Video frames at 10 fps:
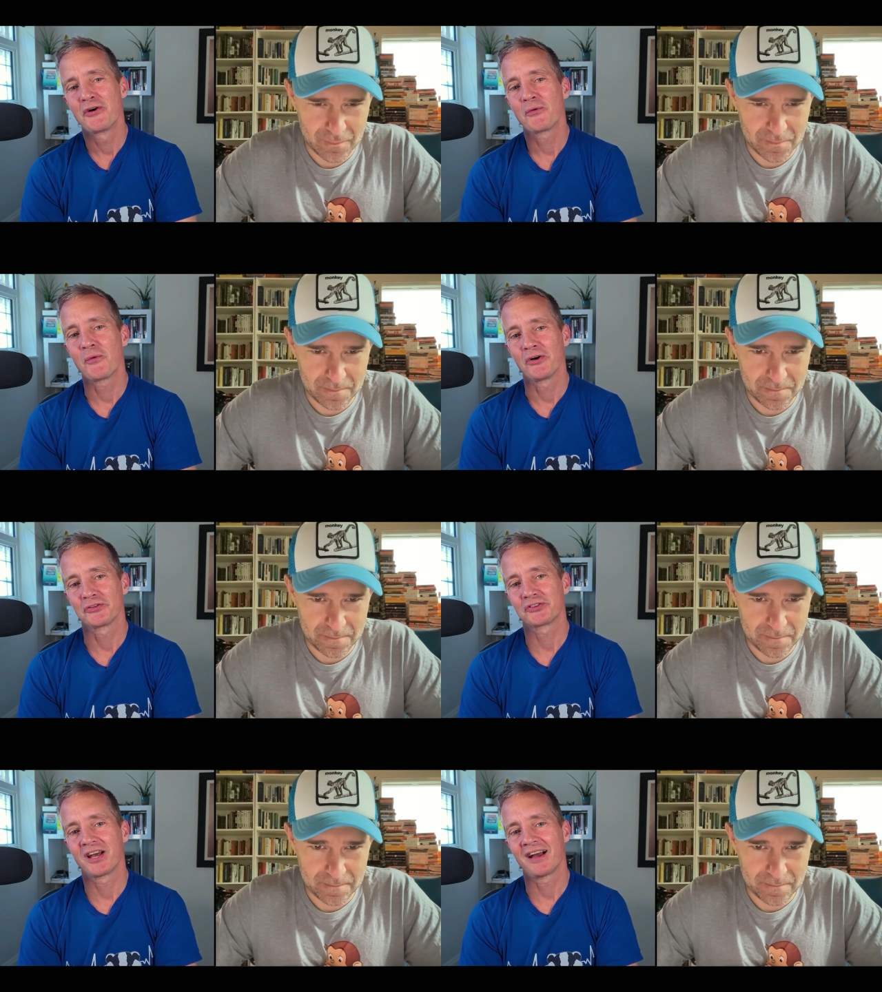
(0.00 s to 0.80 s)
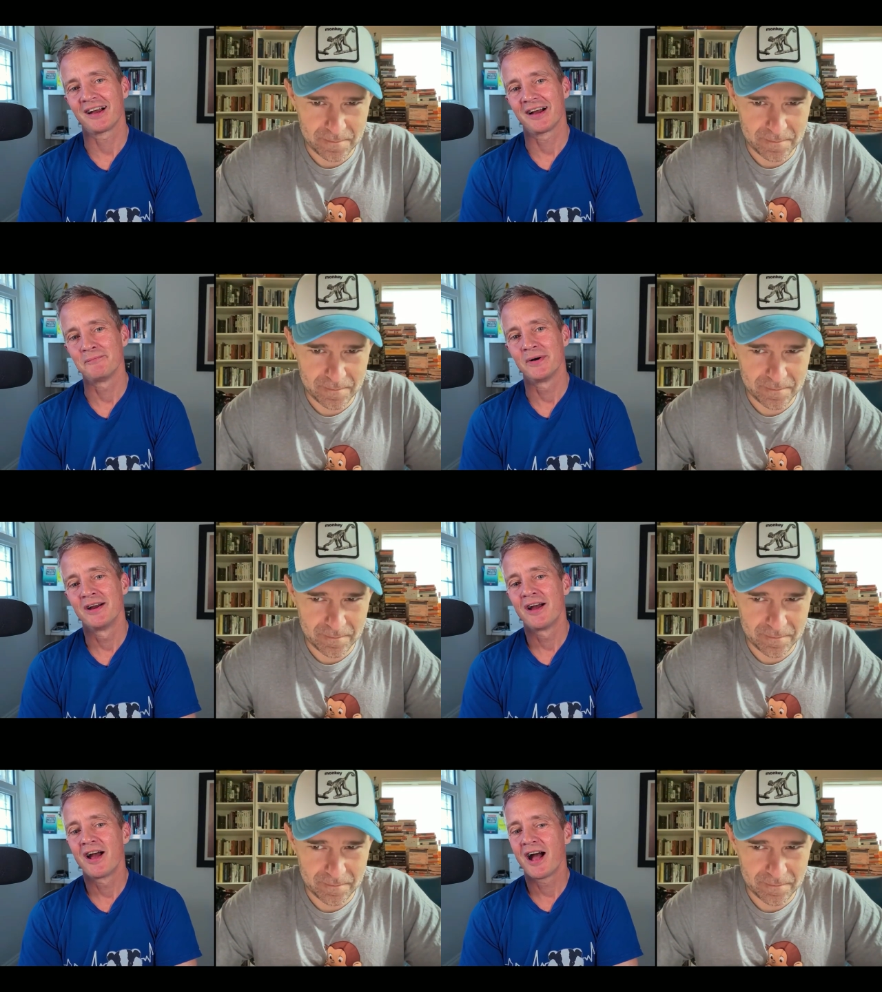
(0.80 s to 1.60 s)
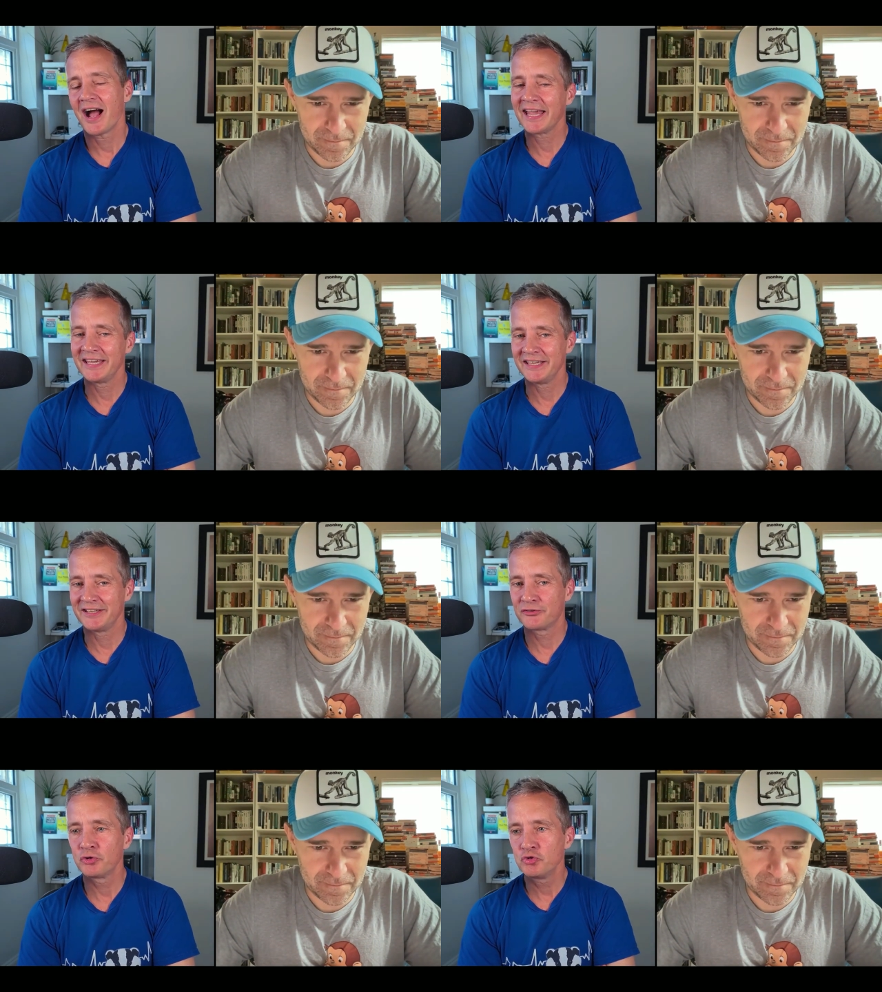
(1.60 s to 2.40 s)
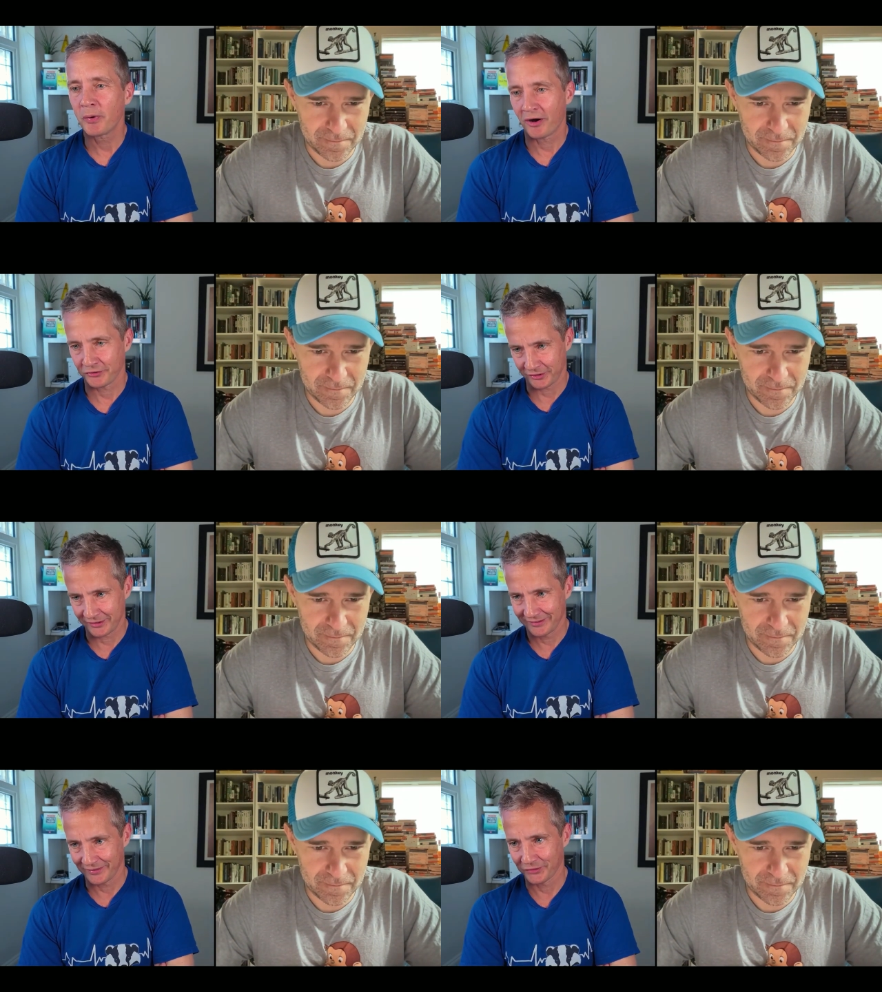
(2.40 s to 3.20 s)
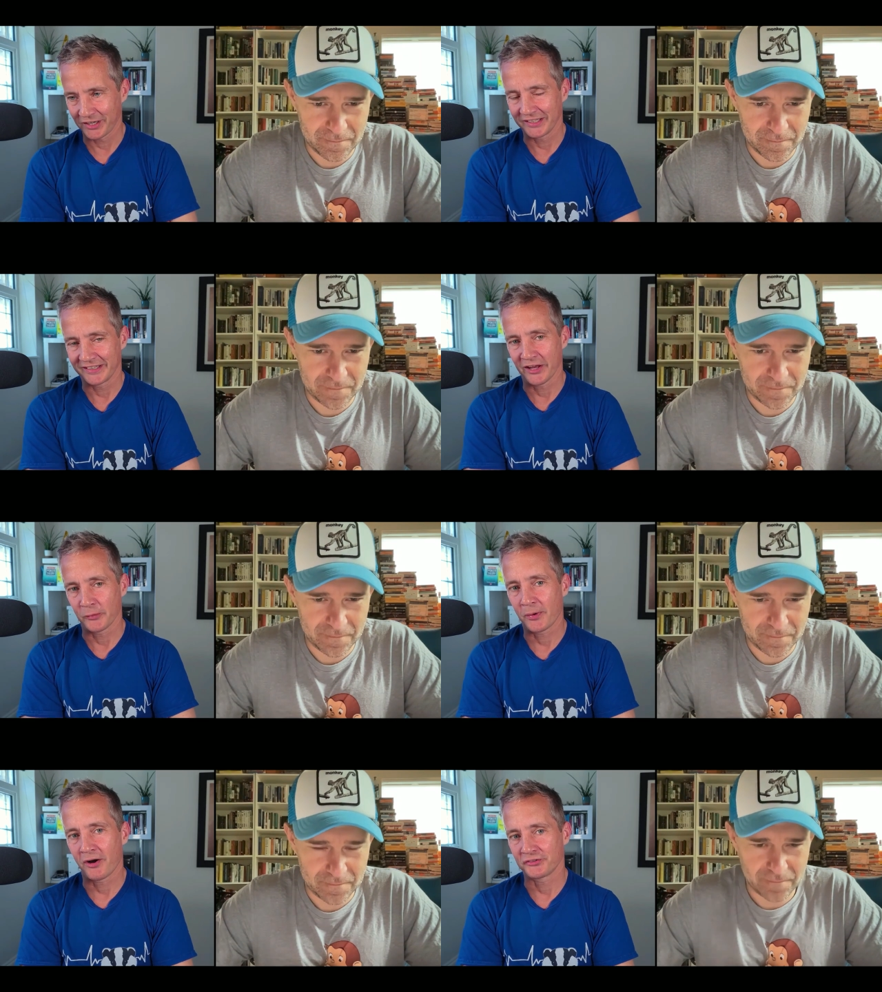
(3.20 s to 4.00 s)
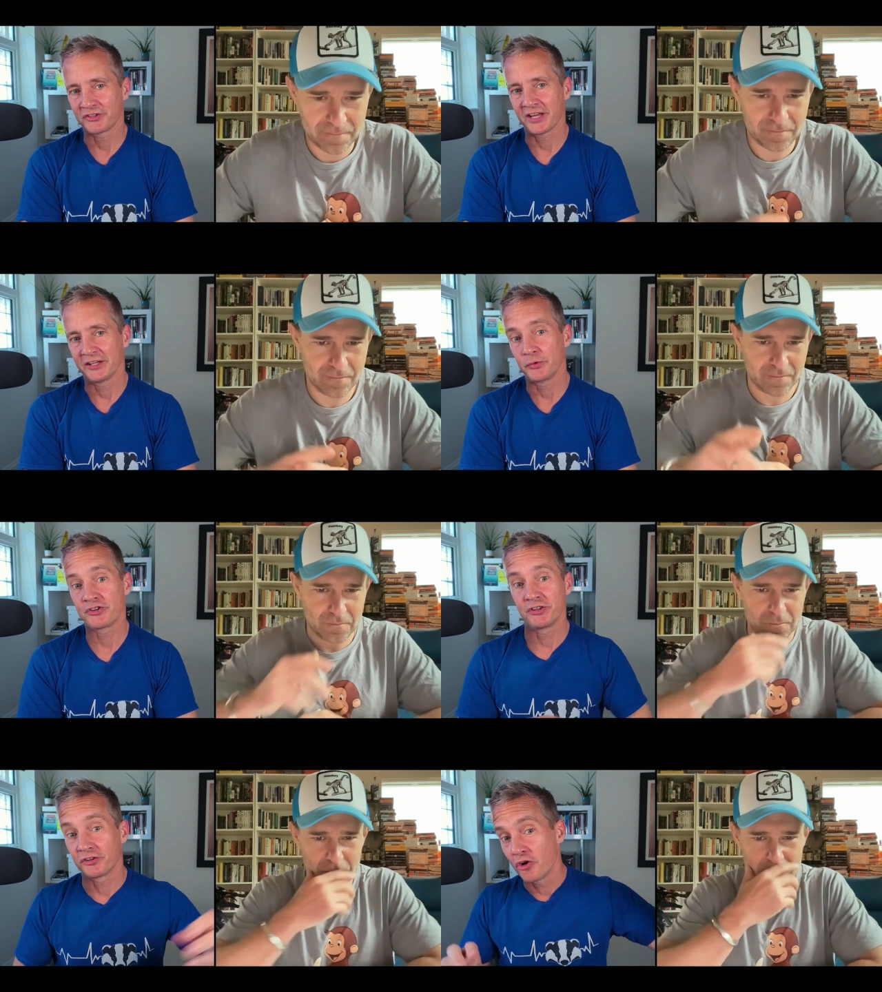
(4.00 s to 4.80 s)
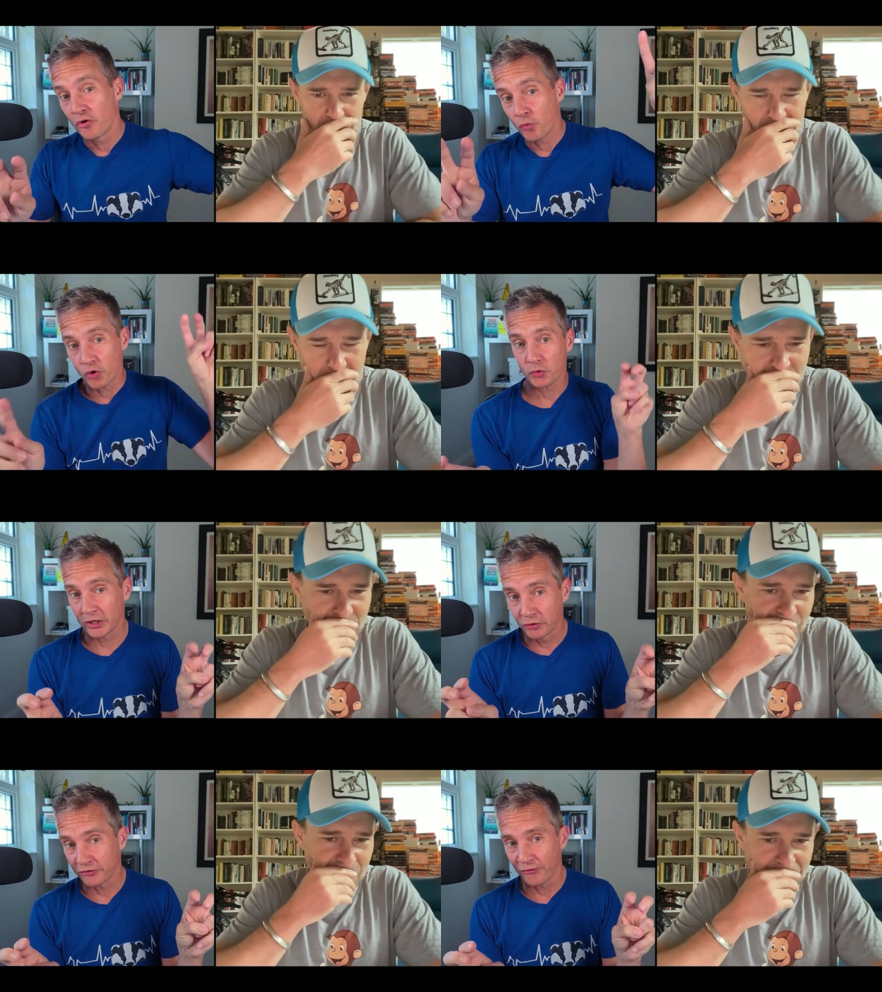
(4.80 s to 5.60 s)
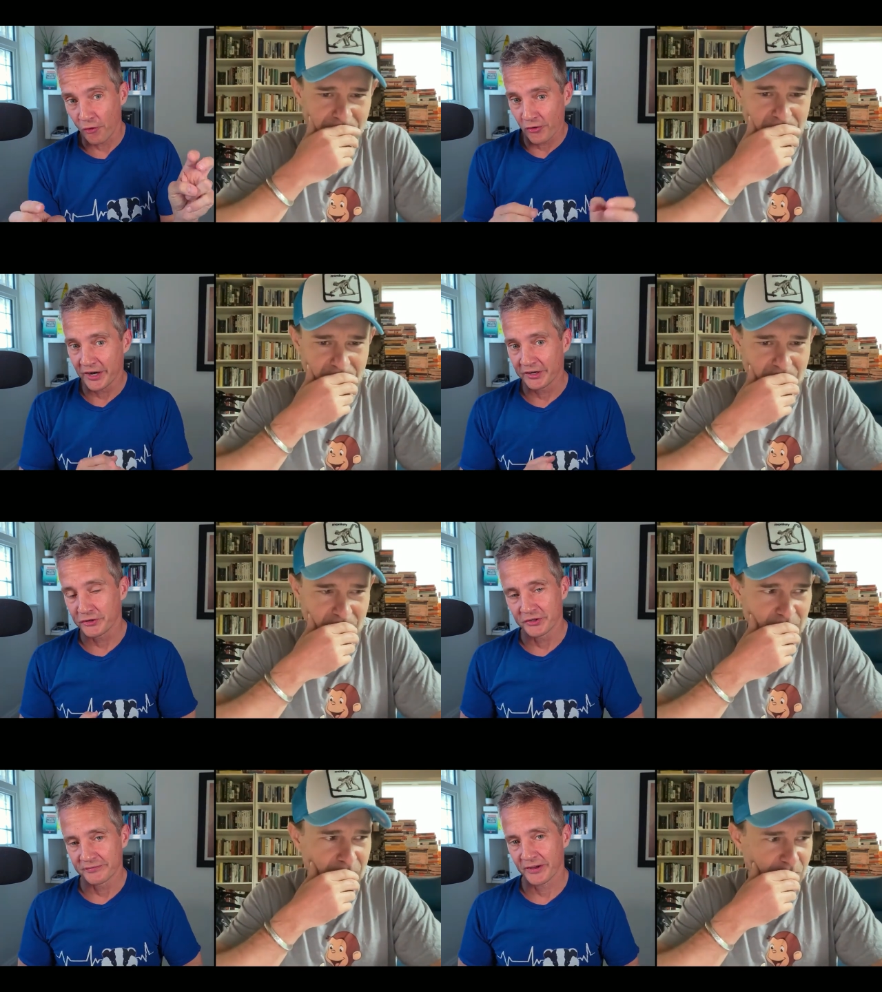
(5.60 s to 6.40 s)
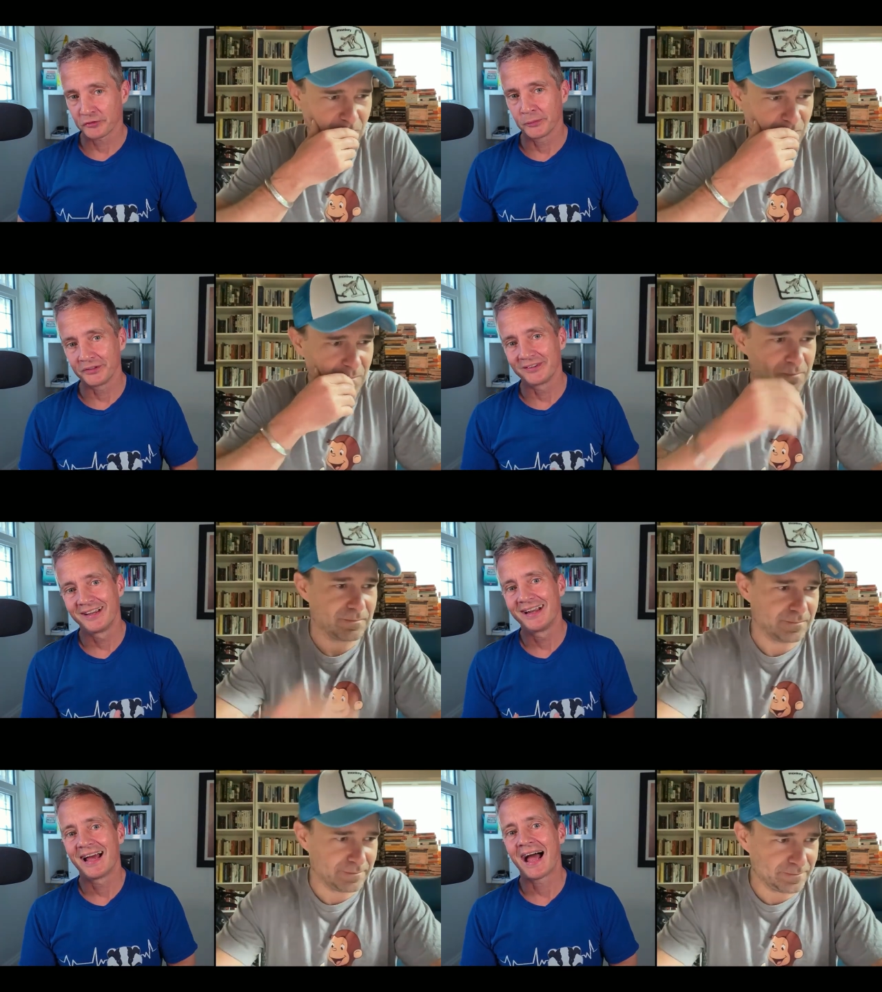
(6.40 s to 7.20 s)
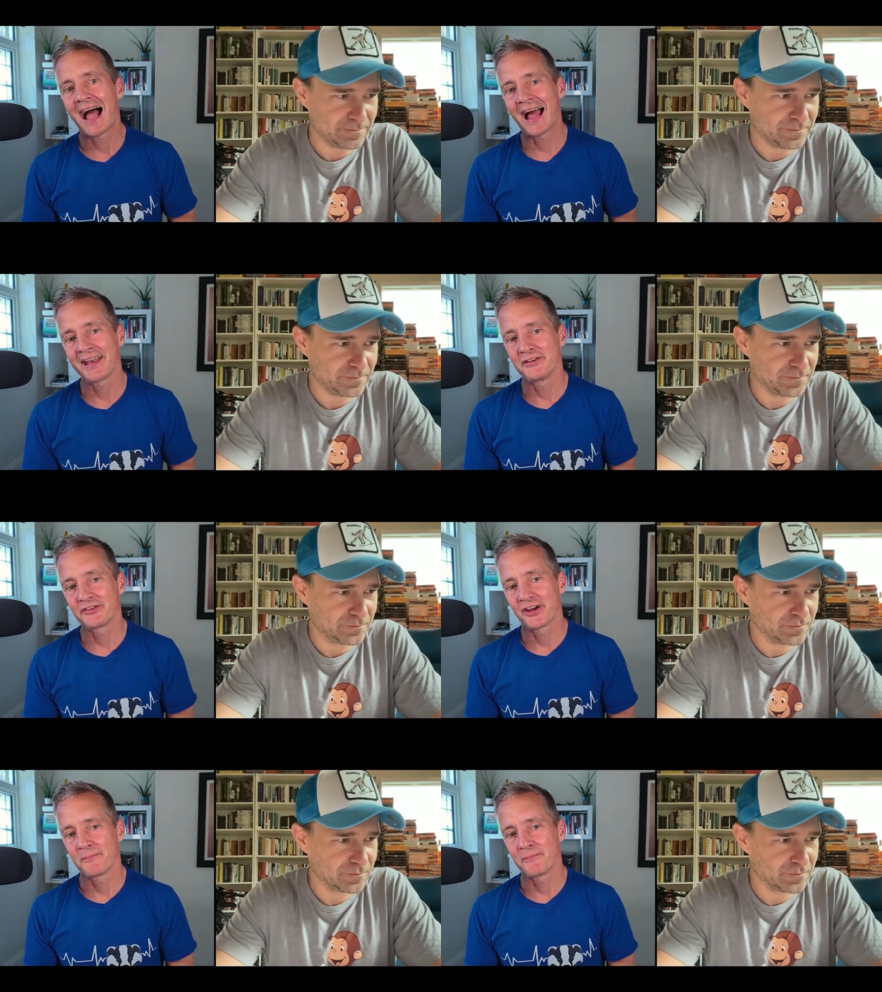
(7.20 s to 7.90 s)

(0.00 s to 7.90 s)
Speaker 1: was a 2-parter. I'm sending the other part today, which is, what do I look for in a good investment? And